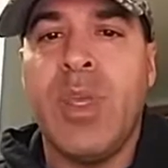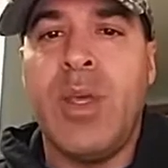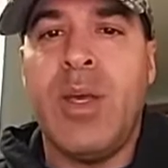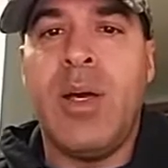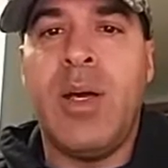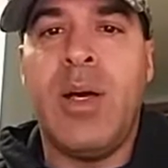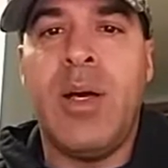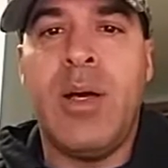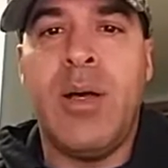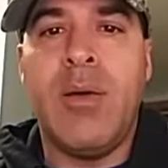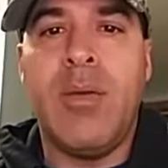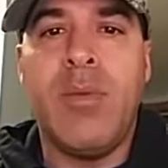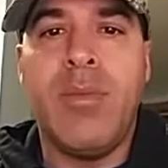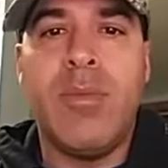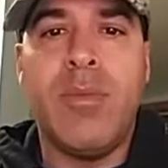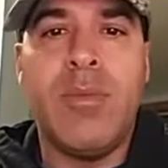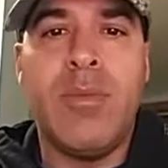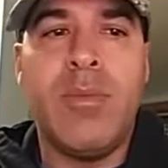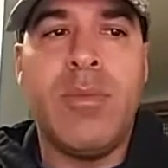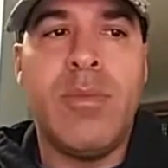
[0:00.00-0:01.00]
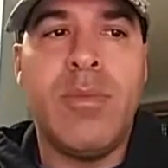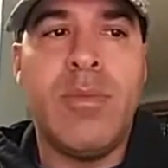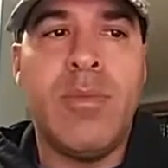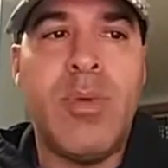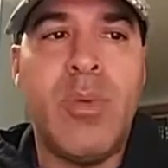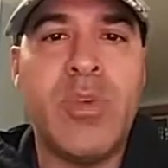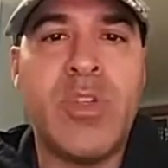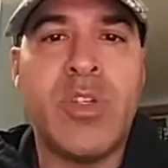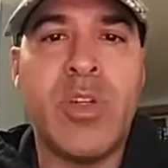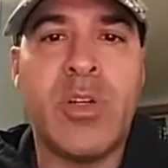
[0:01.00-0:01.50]
When
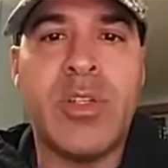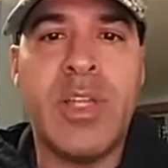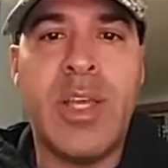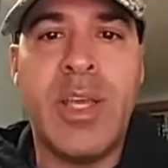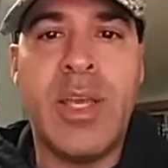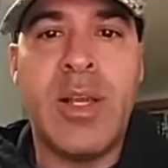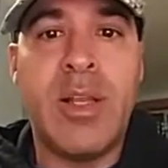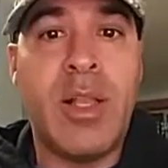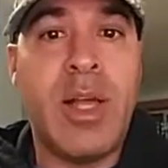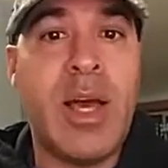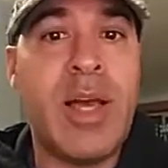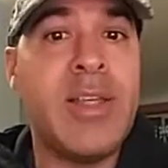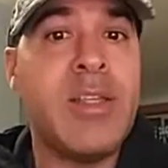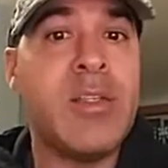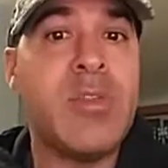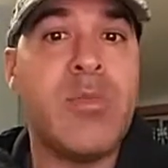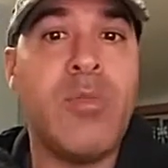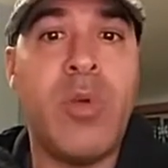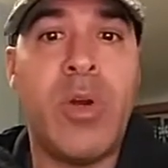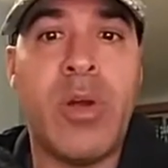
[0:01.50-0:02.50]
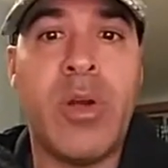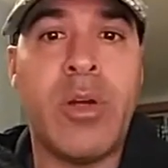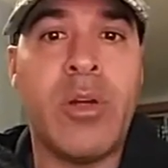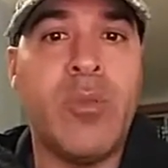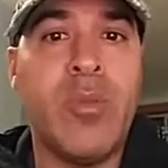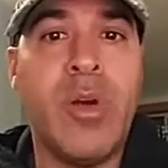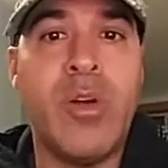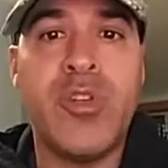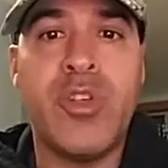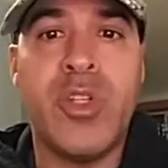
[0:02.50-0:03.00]
we start to analyze where our
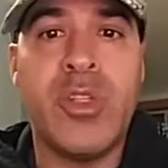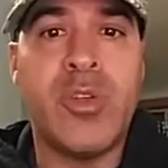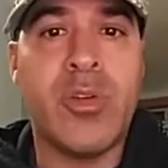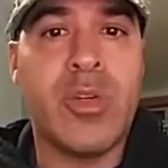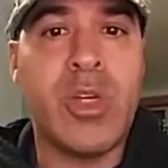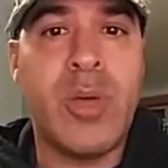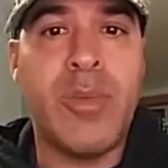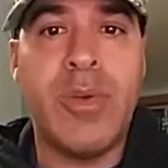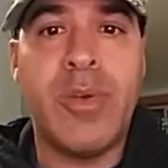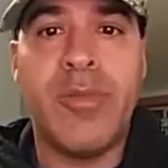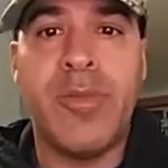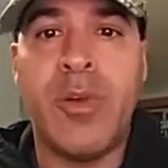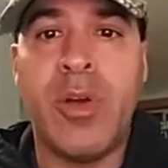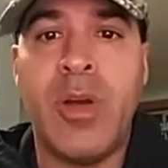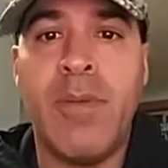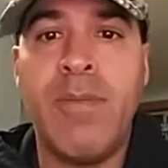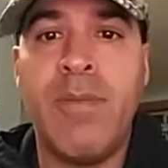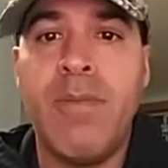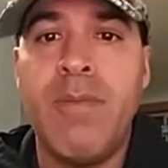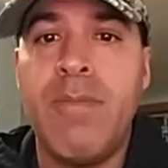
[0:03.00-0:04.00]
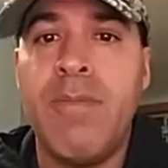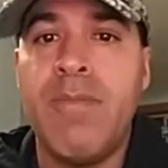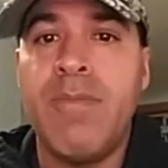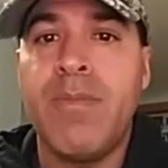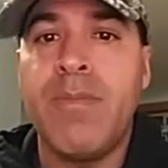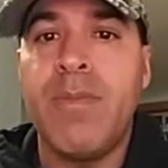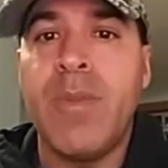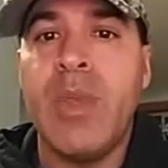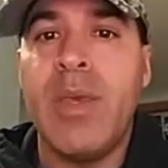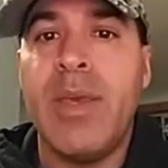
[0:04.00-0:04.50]
emotions are coming from
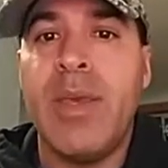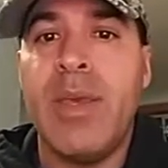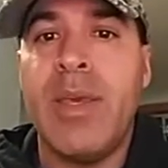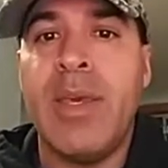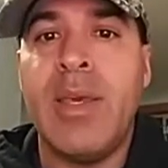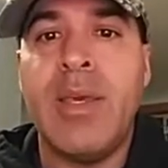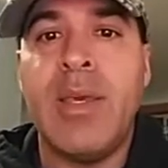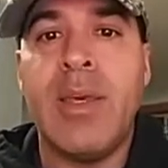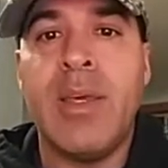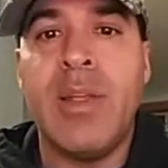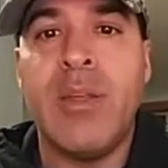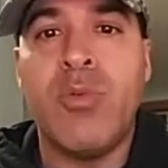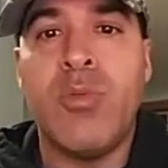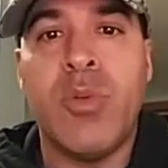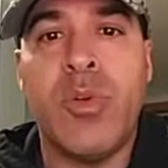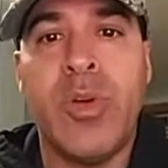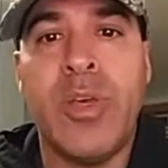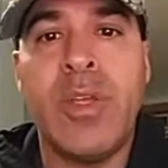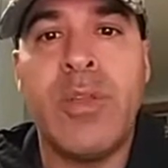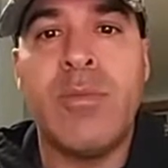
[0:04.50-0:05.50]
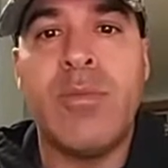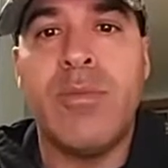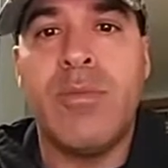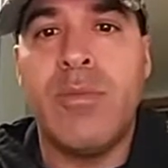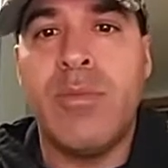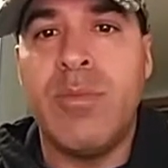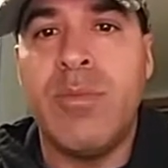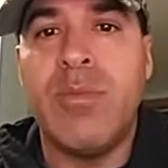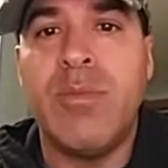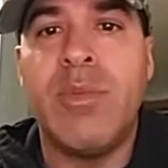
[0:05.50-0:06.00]
and really
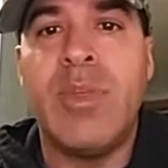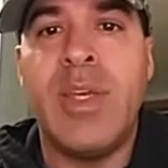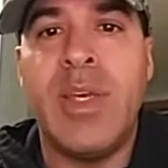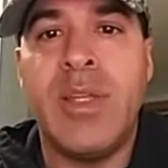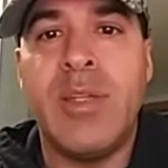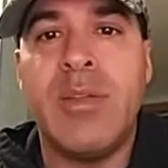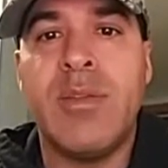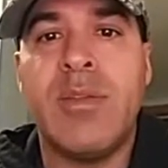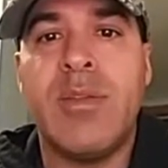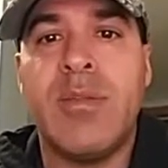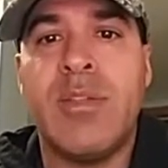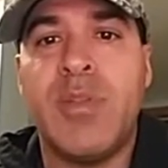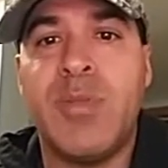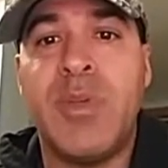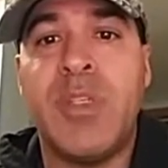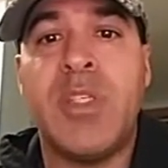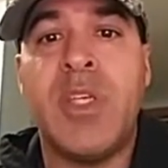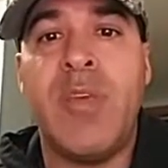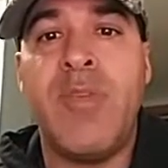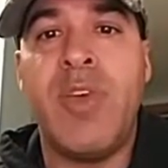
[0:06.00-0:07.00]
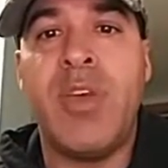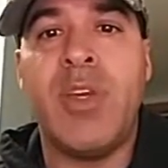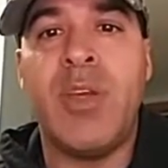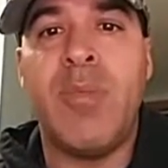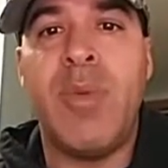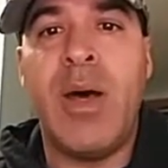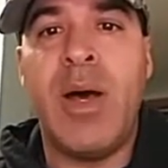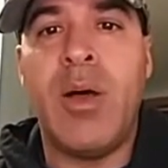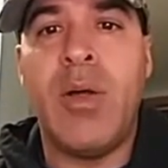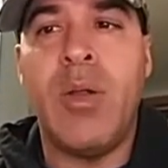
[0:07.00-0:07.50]
get specific
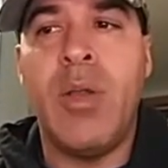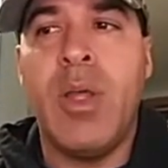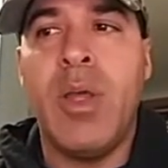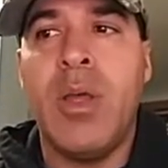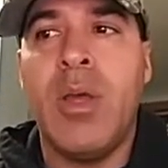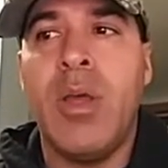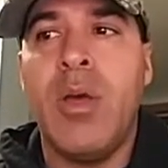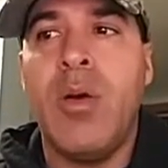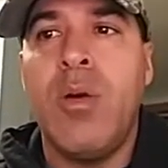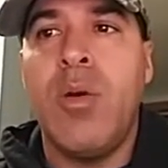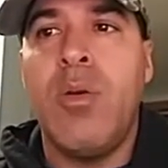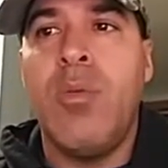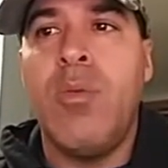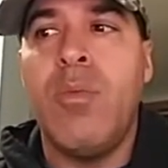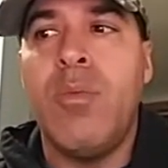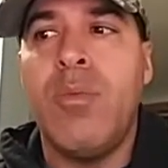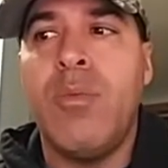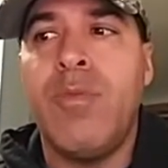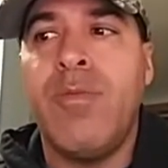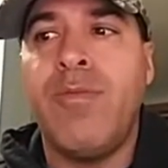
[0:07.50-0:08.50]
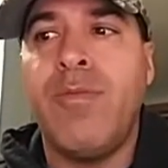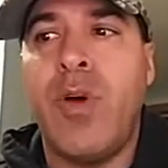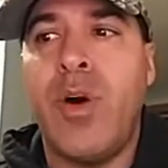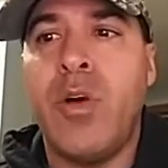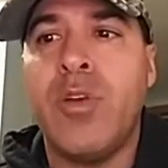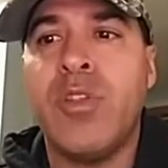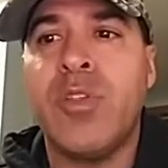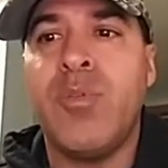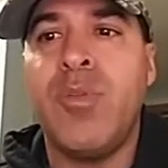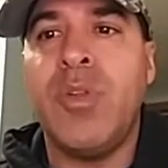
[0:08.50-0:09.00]
about
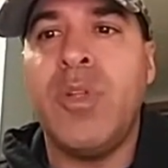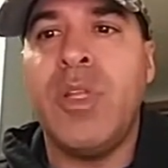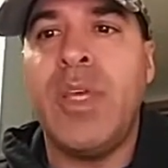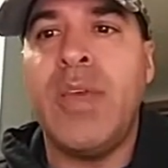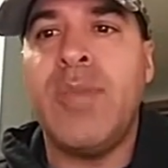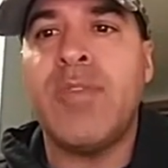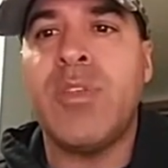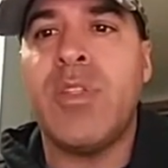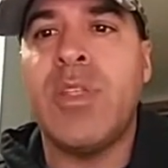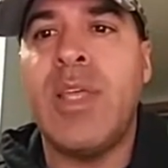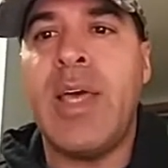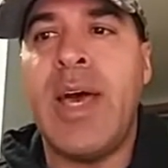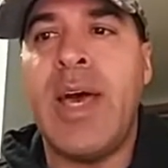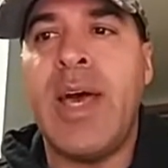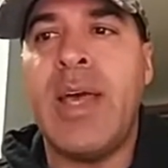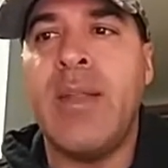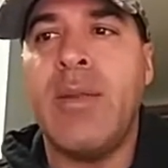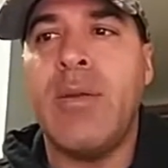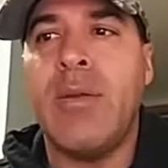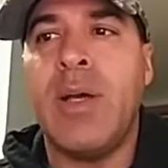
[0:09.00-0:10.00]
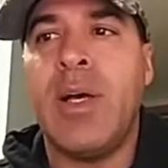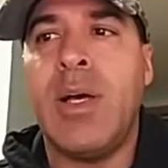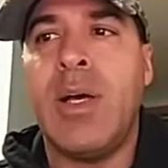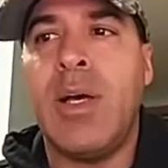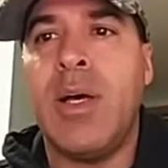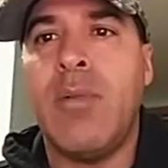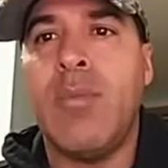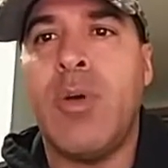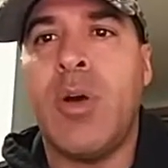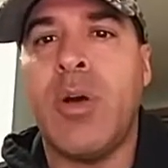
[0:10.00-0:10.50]
false beliefs that
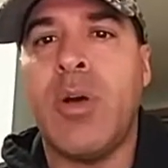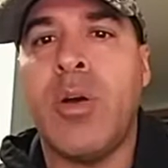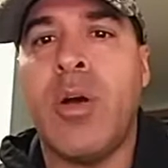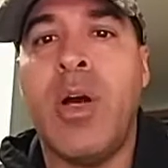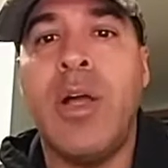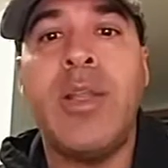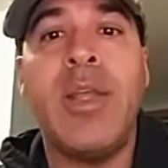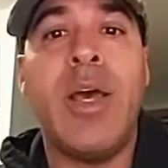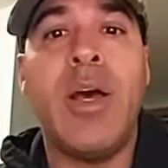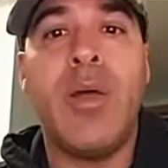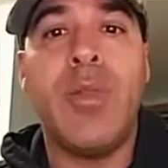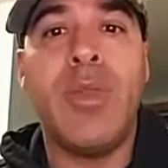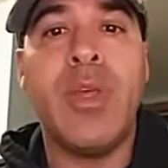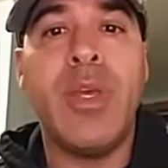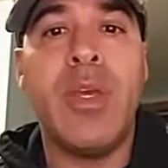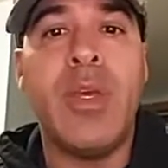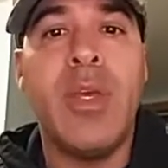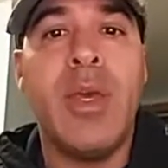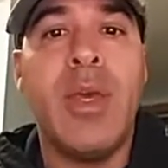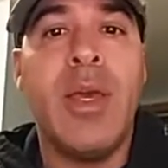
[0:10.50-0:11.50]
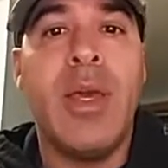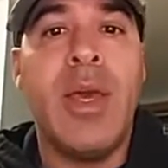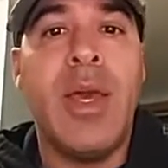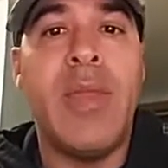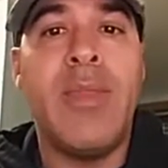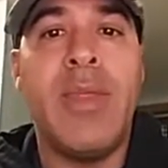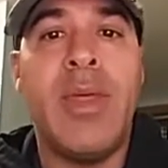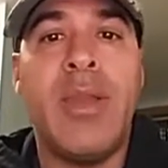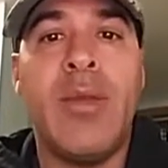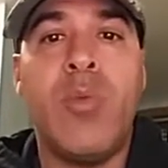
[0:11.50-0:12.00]
are unhealthy,
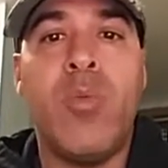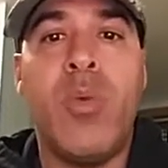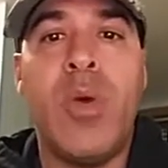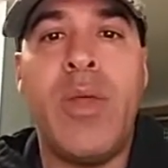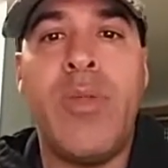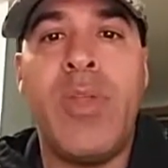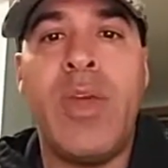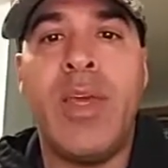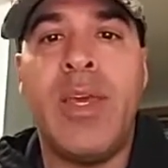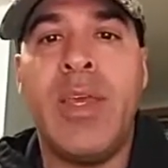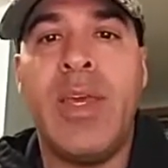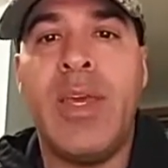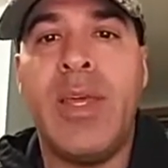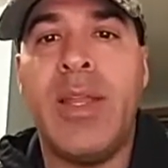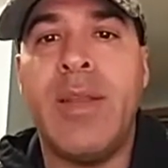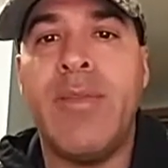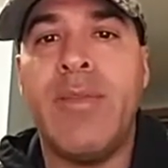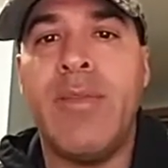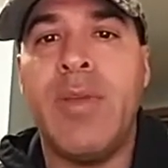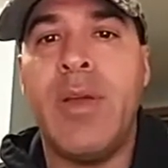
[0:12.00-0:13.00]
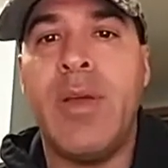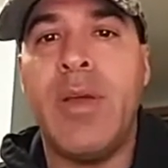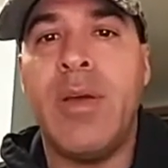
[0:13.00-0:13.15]
and that when they get